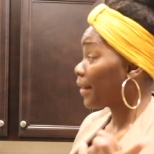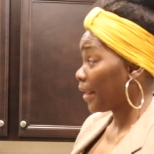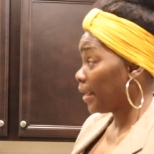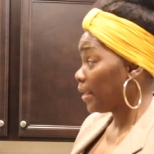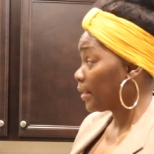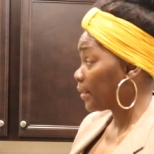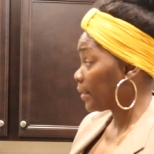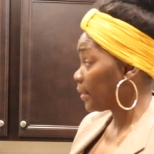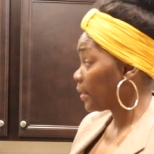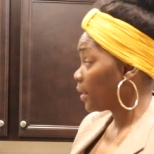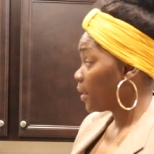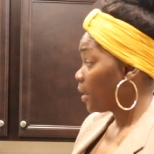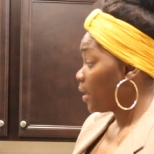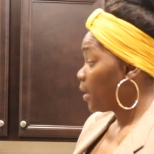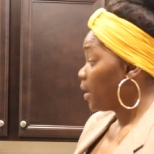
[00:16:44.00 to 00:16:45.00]
flakes,
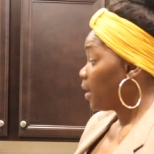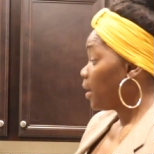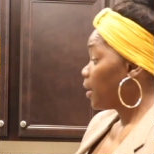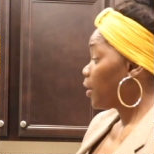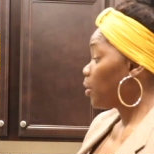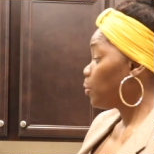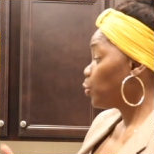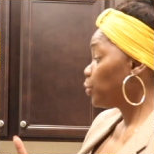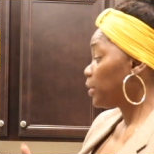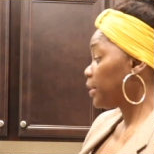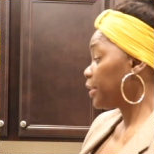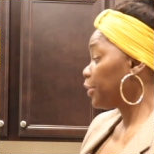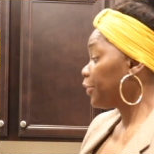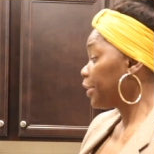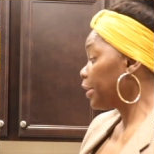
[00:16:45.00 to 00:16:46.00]
kamut
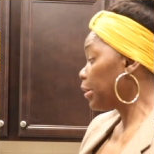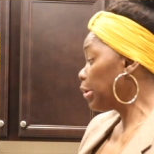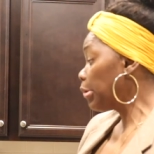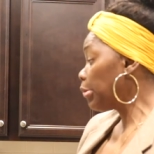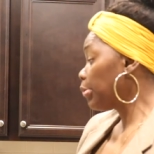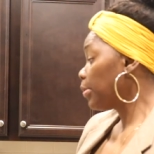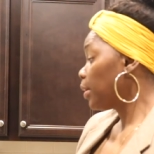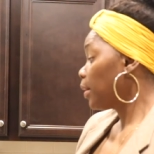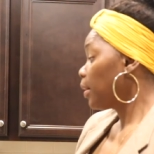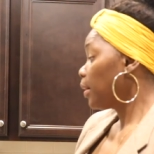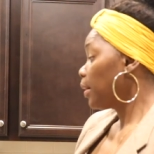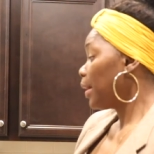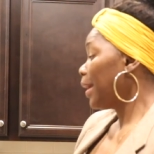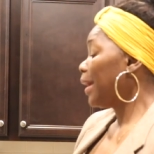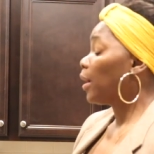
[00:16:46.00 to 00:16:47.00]
cereal,
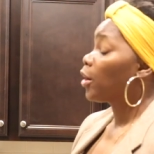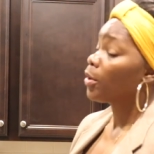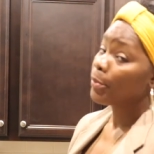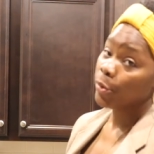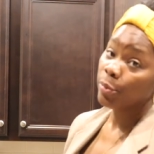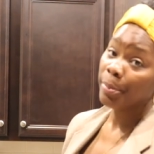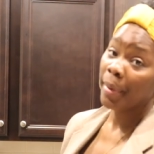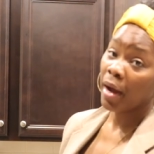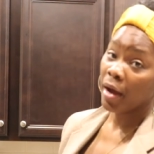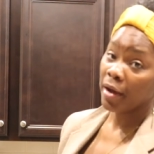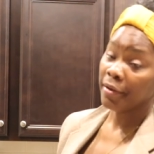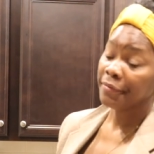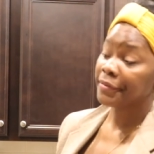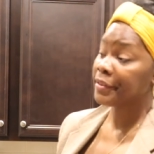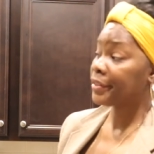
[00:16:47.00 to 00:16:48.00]
and kamut
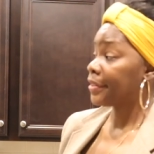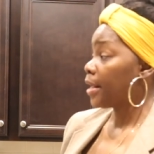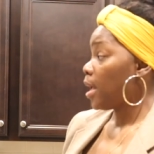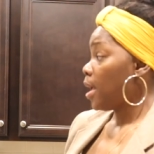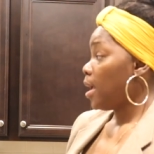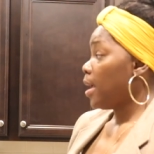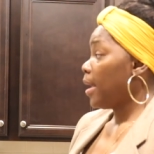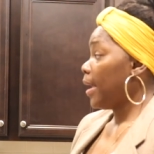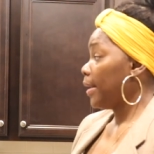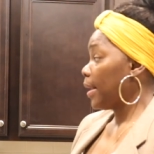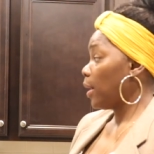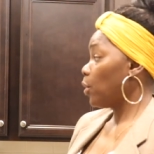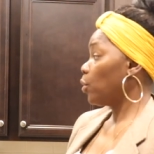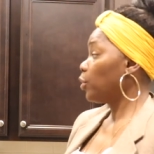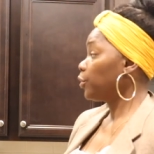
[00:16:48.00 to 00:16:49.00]
puffs. And
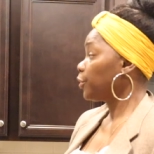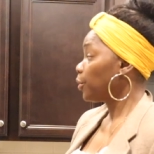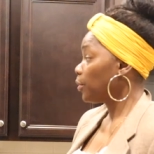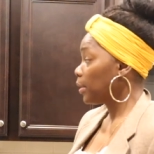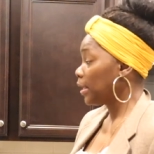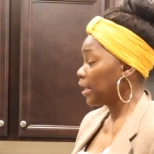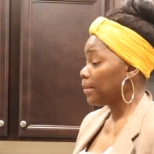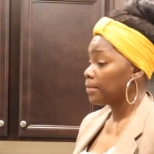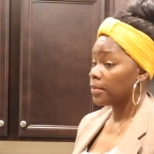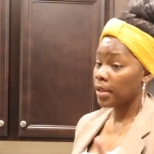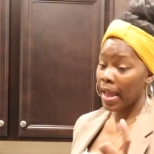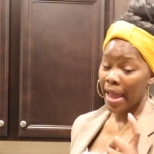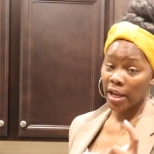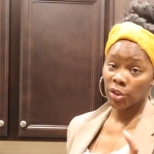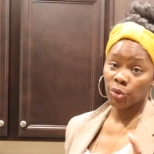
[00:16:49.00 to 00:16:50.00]
I also keep
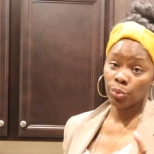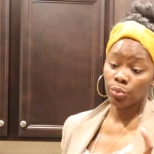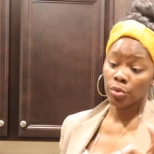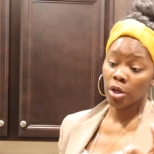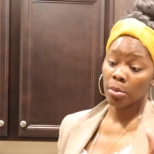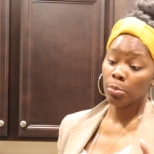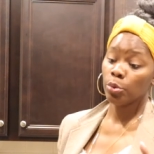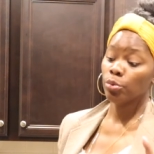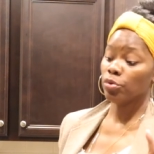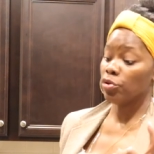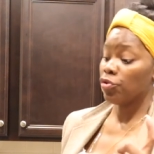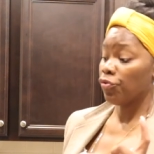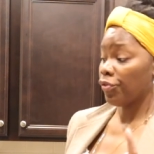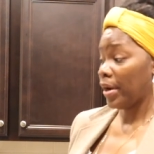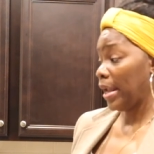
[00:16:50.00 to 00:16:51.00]
the actual
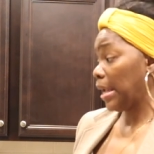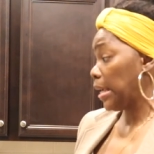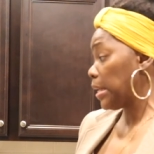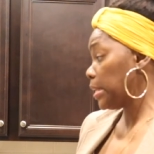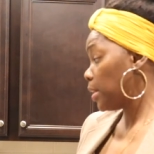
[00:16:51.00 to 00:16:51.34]
kamut grain.